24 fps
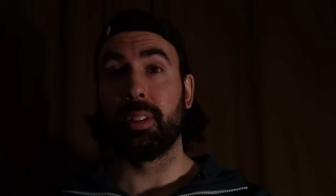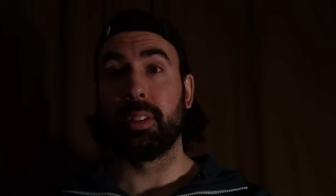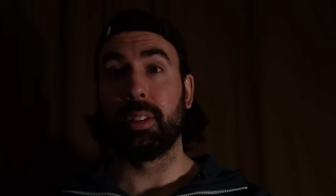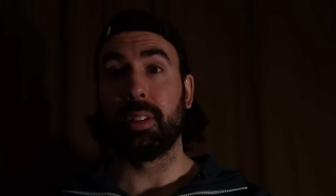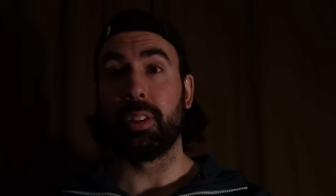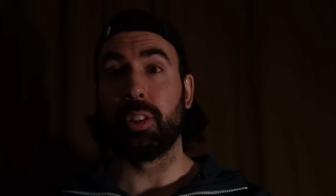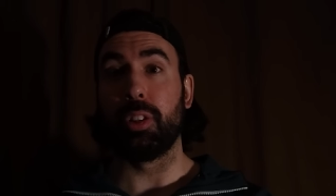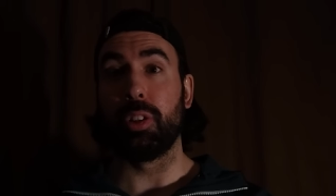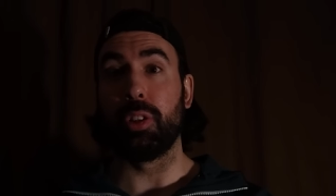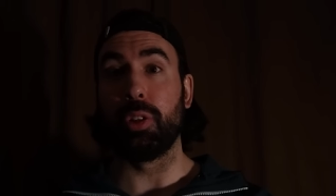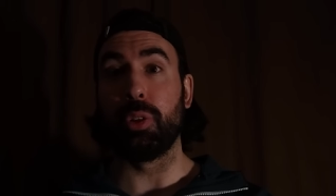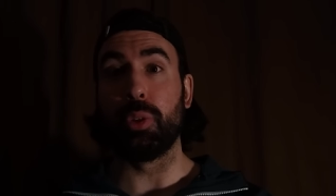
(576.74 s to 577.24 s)

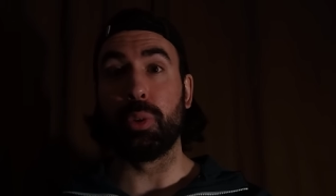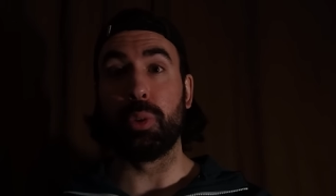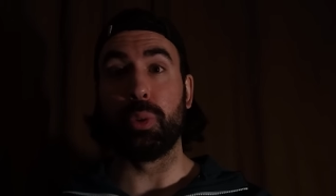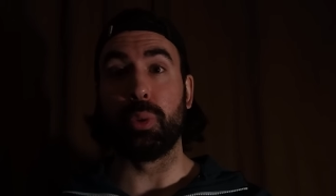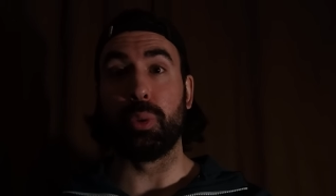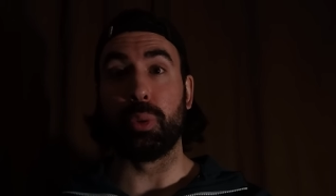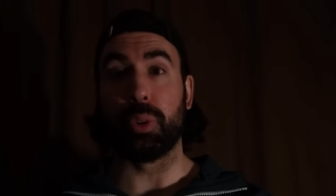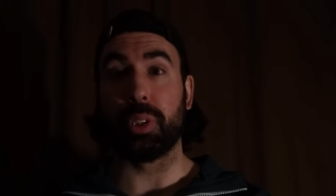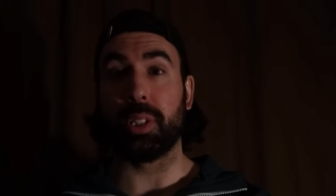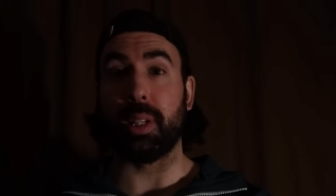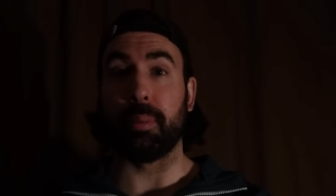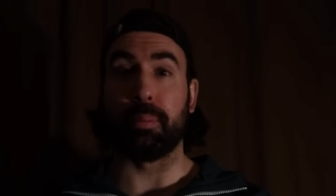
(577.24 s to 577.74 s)

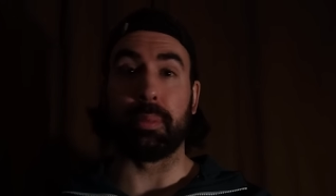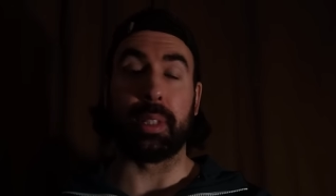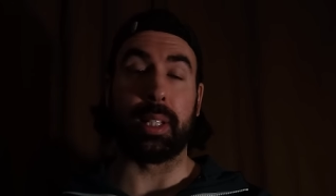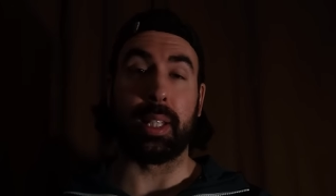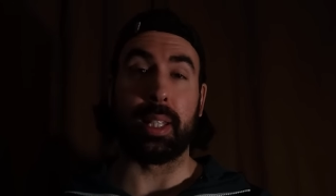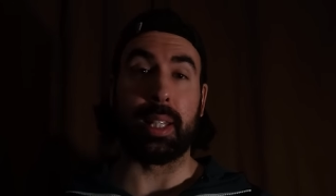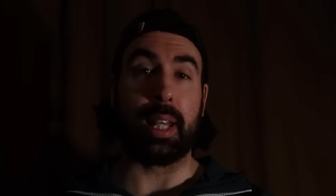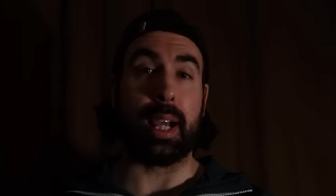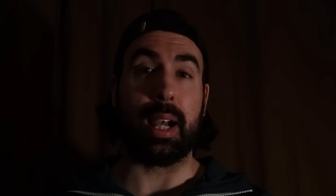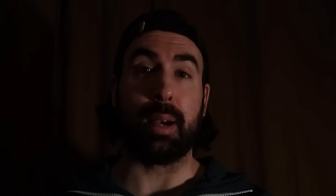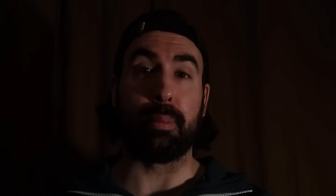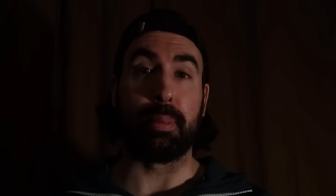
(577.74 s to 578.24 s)
knew something
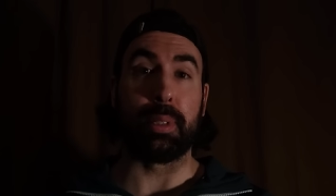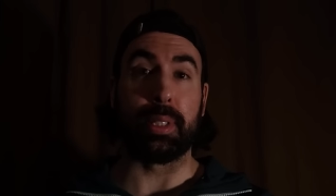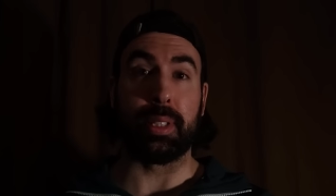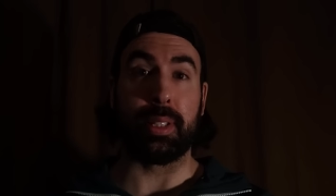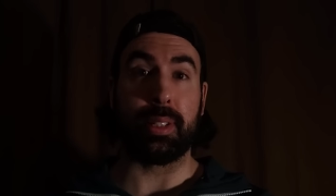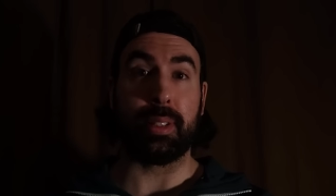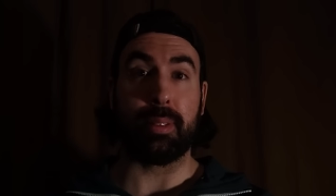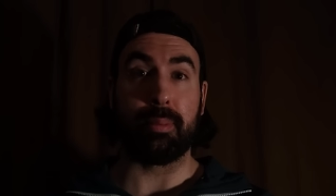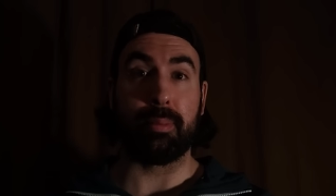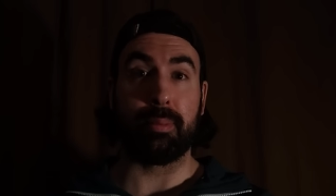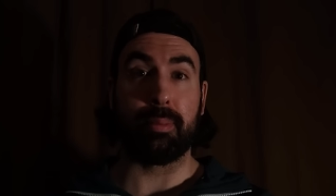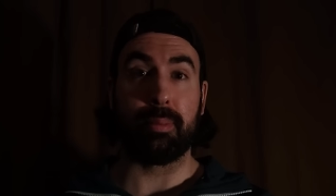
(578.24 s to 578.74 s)
had happened to
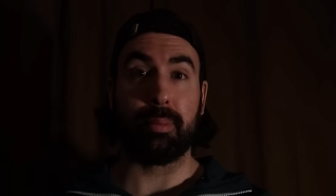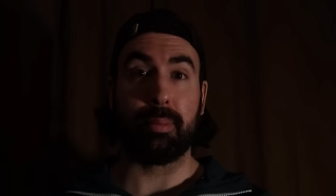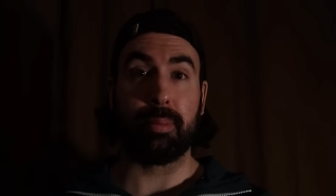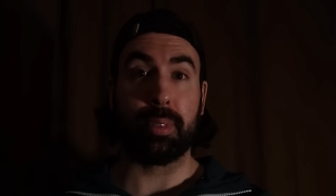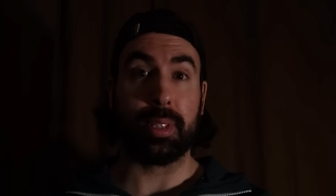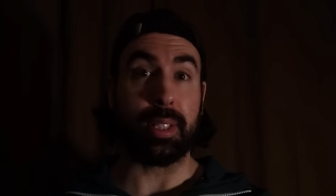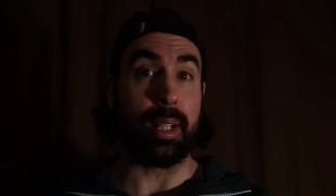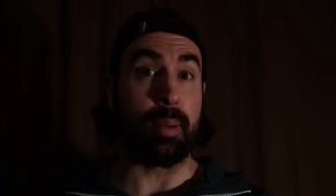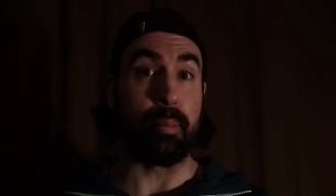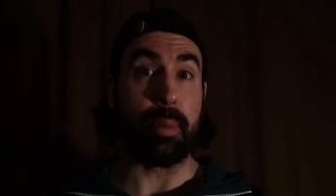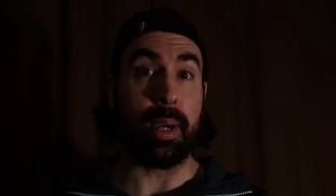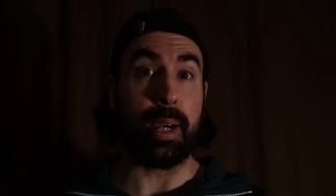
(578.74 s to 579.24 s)
him
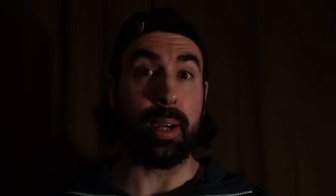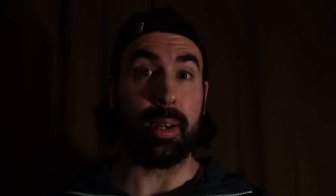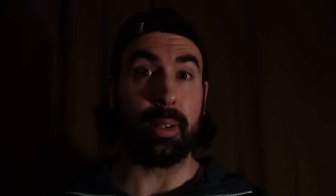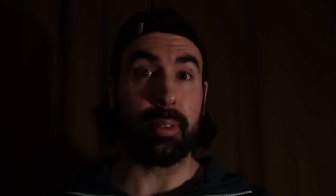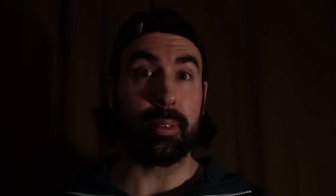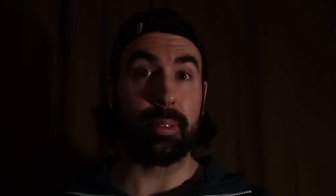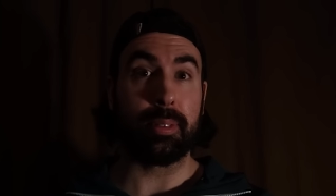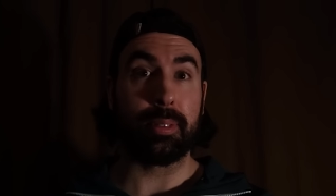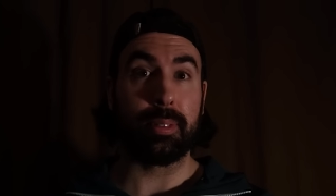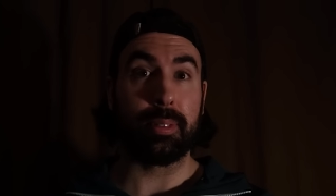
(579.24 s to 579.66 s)
somehow.